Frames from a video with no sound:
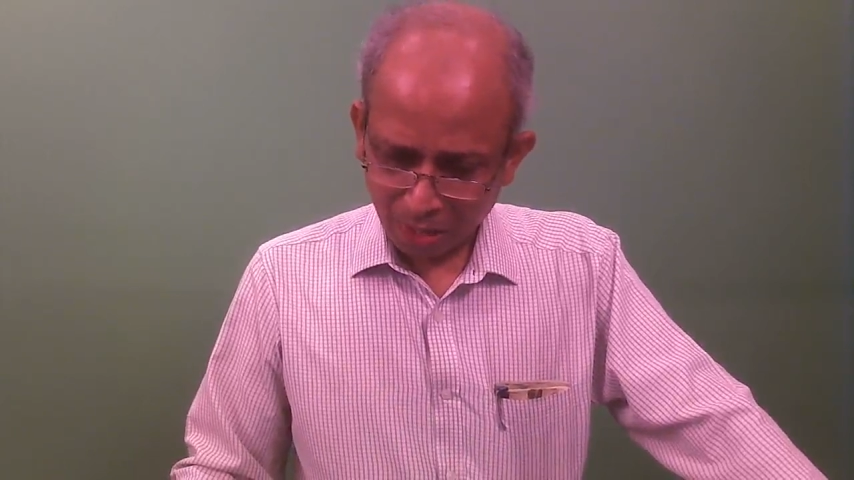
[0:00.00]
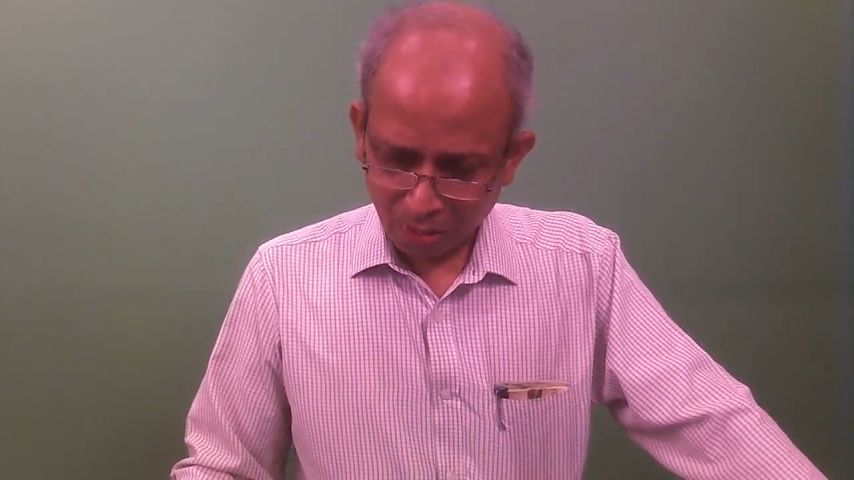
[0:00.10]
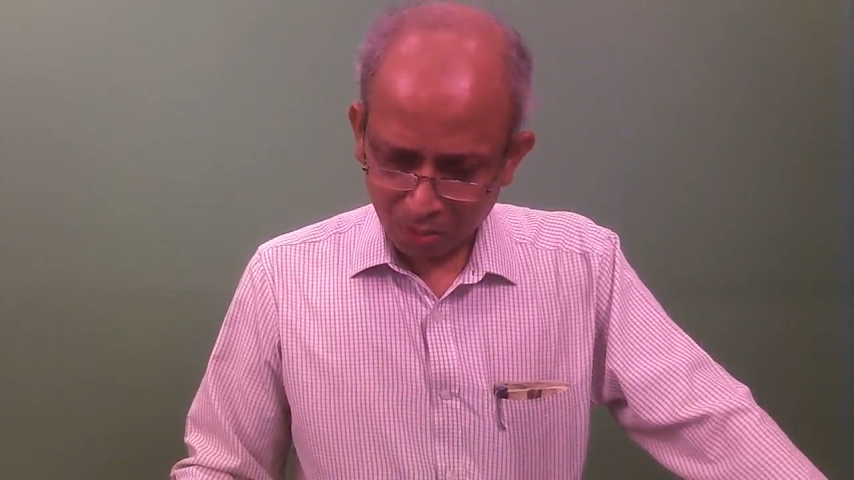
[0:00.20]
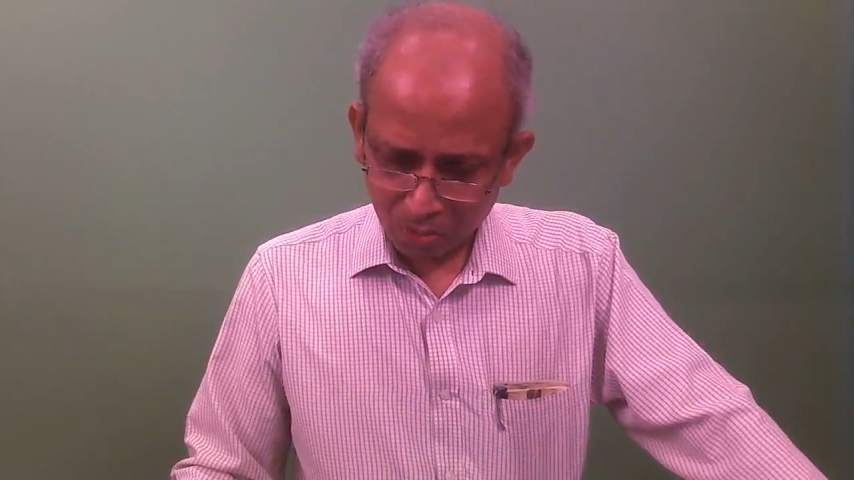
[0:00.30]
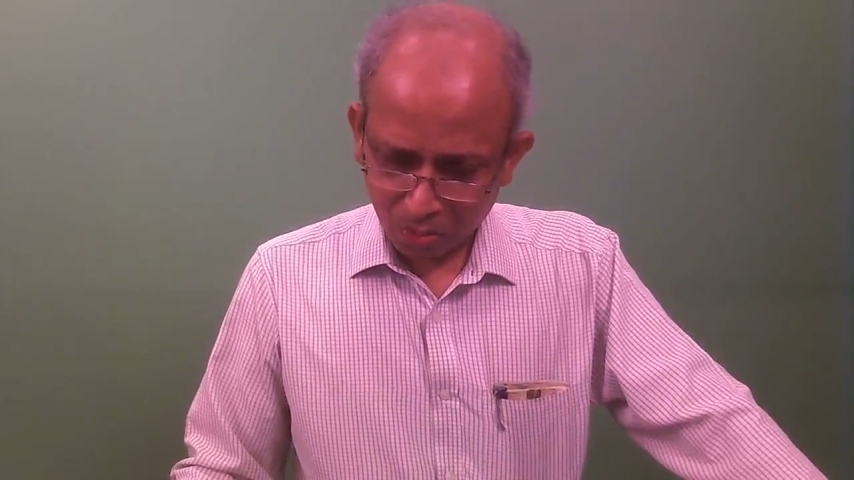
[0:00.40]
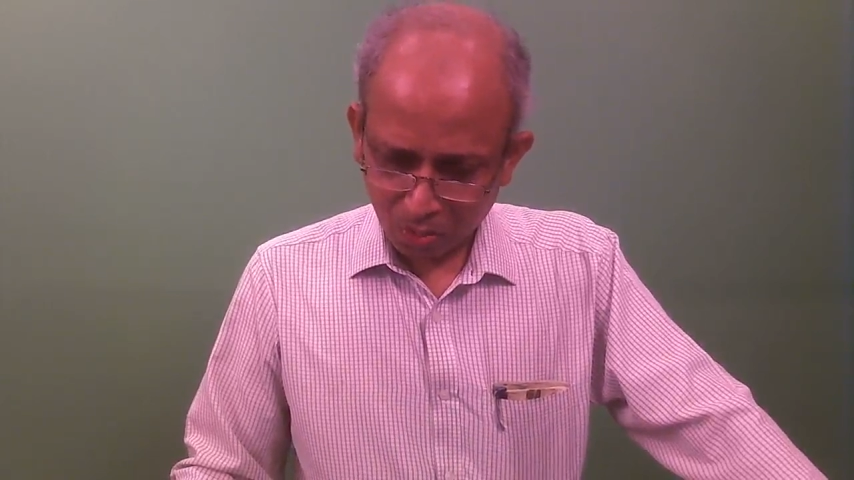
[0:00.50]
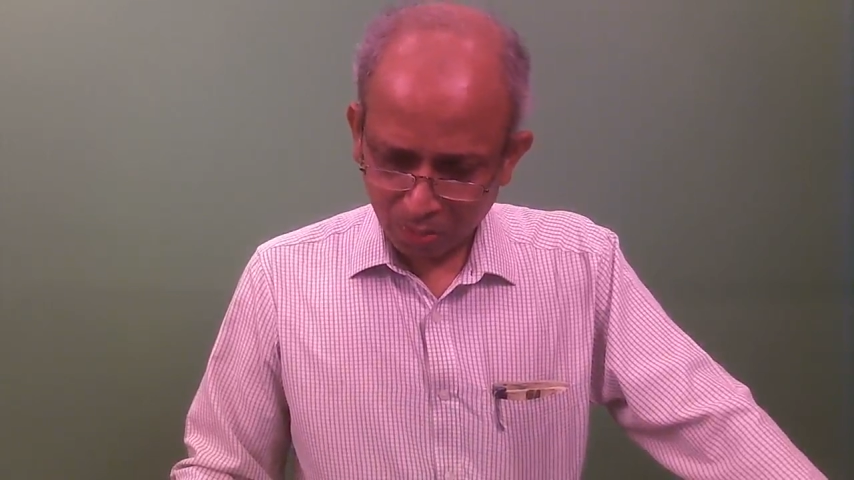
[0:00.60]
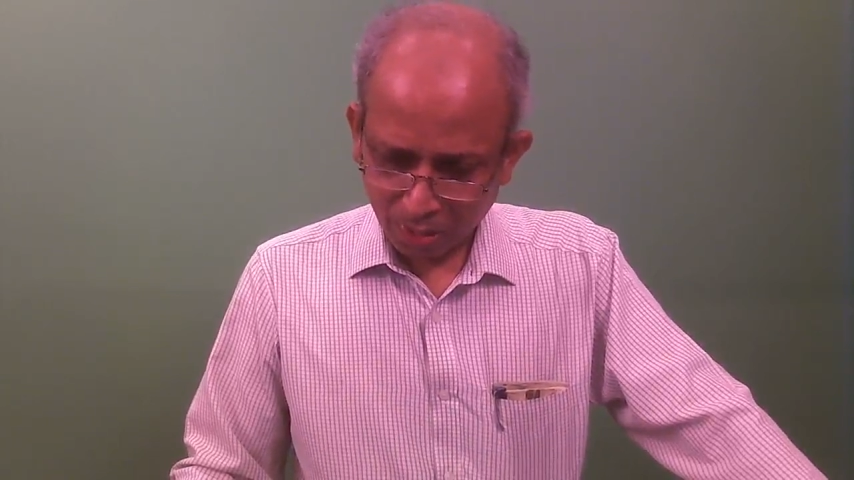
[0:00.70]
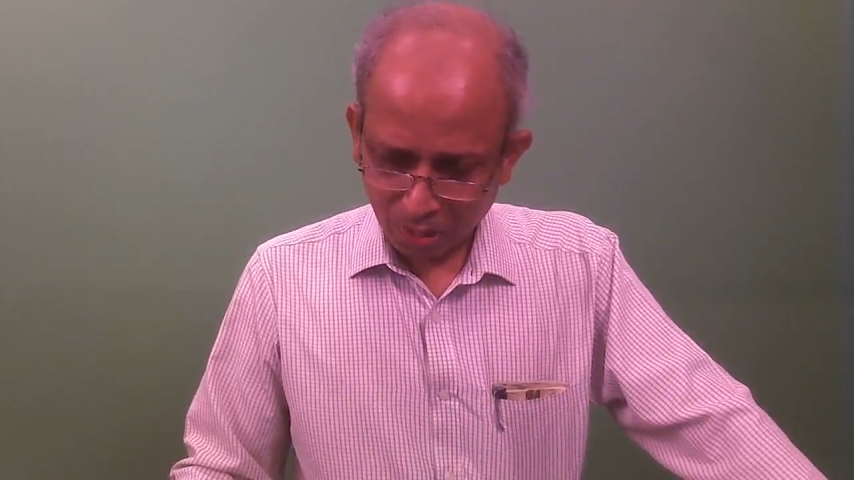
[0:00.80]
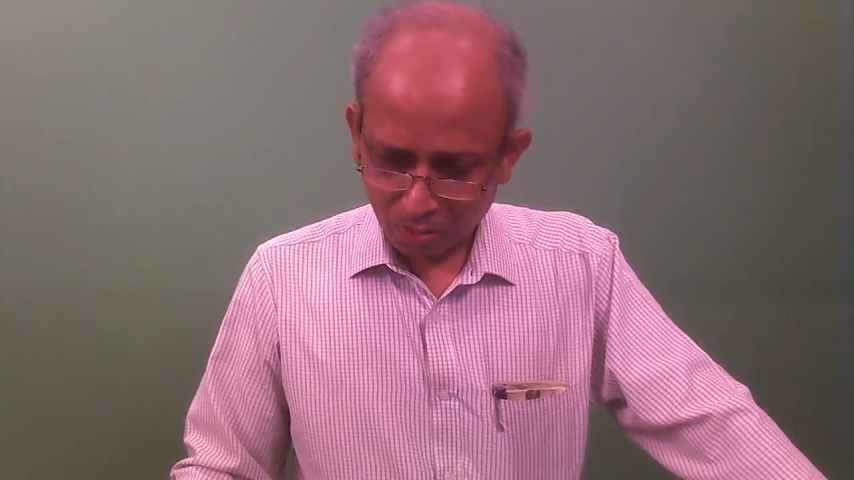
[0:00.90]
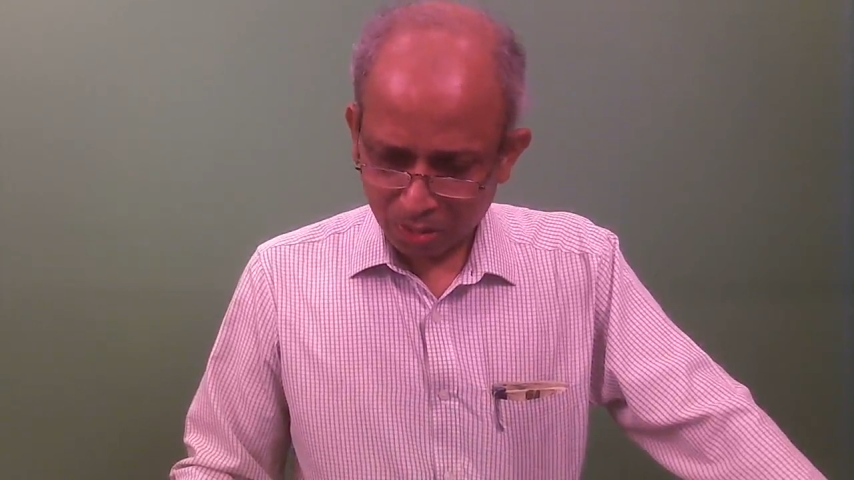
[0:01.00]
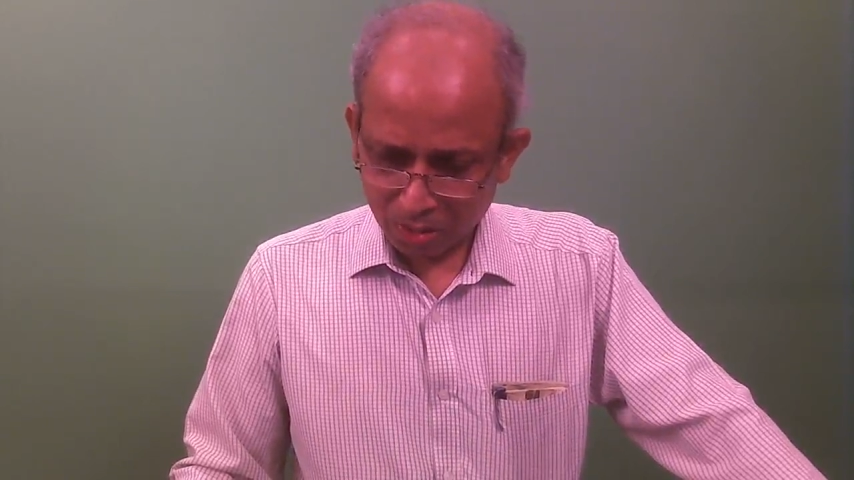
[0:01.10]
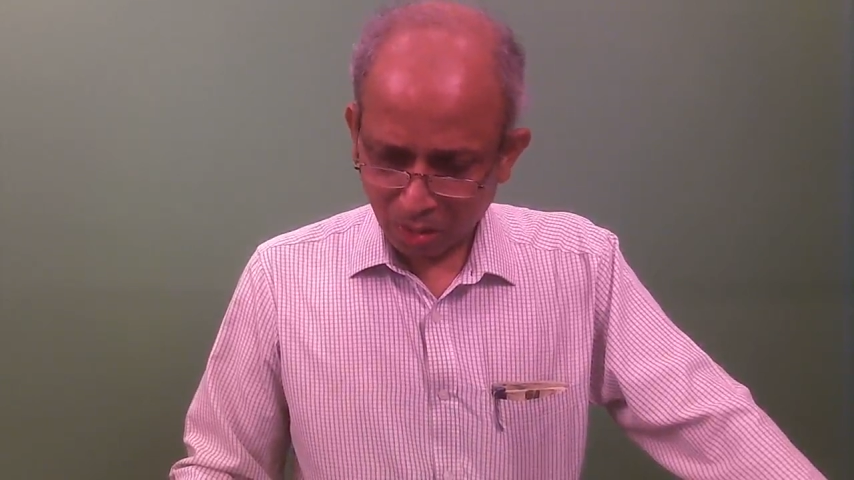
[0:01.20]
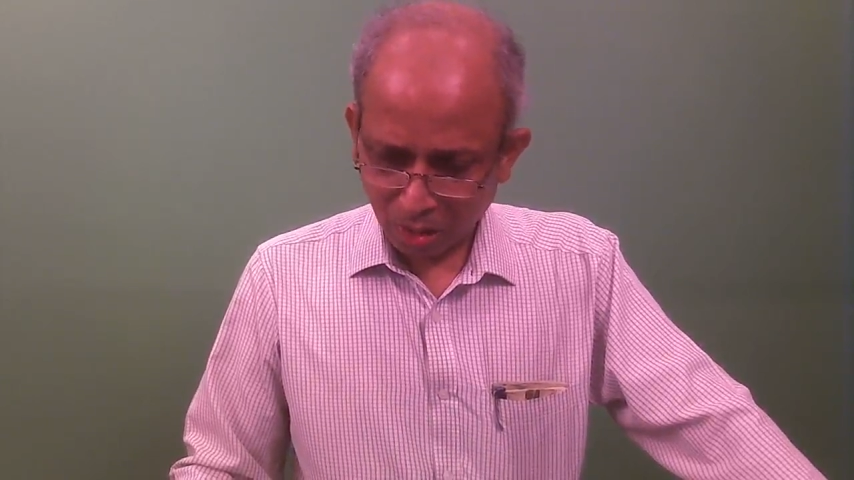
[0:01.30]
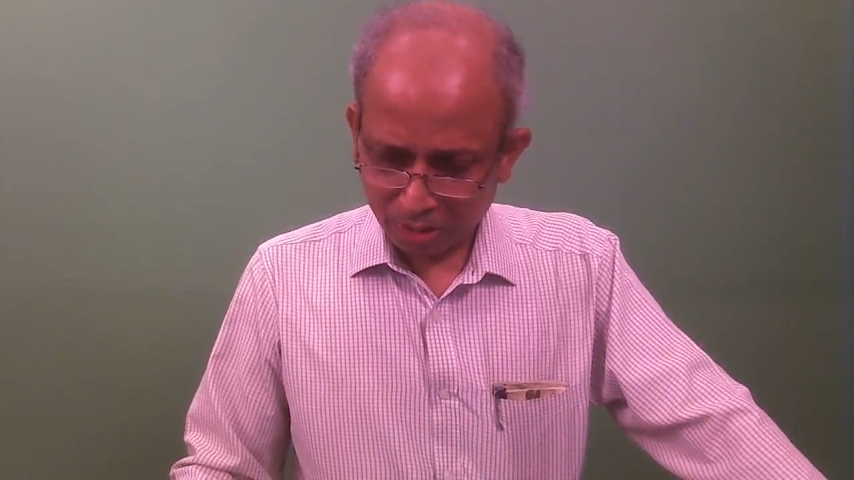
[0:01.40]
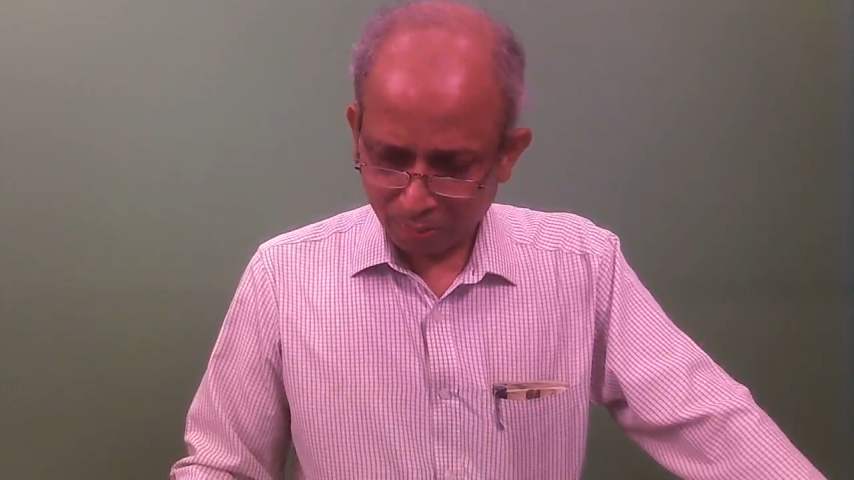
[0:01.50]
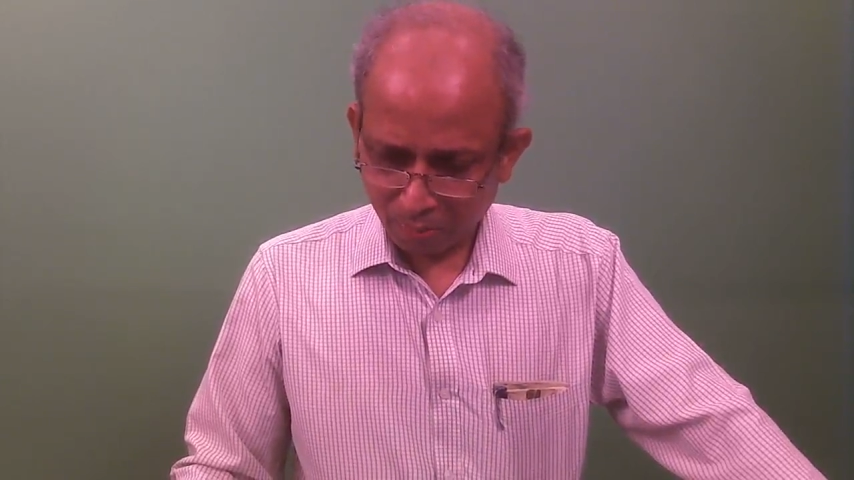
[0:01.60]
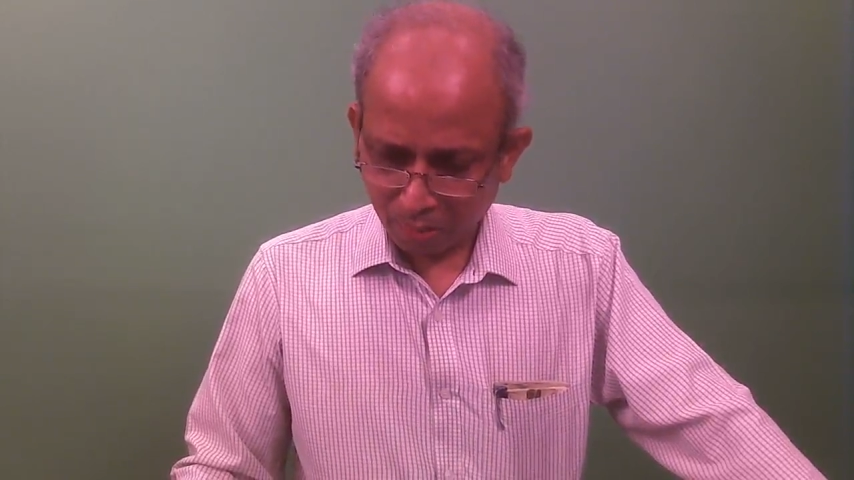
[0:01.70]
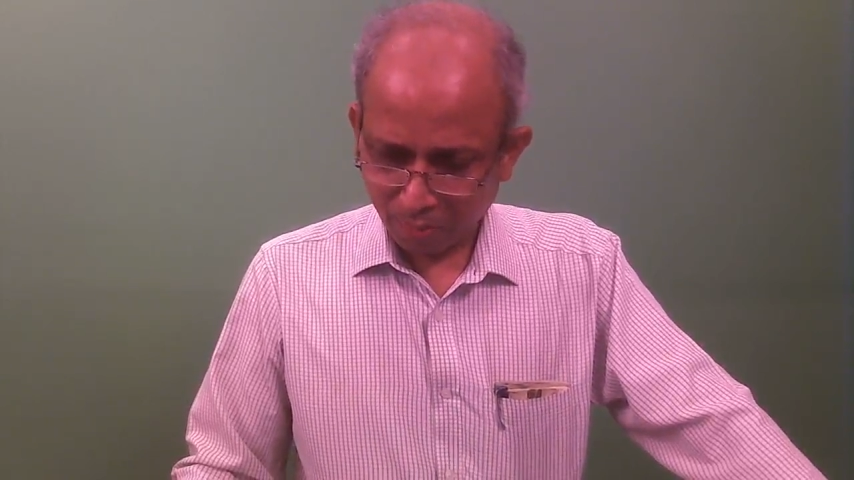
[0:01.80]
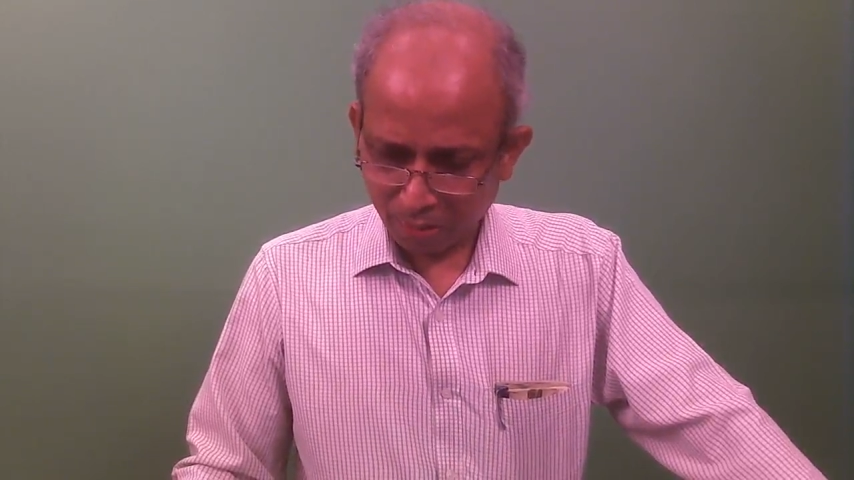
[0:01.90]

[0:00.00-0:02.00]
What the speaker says: want to know about the torque ripple of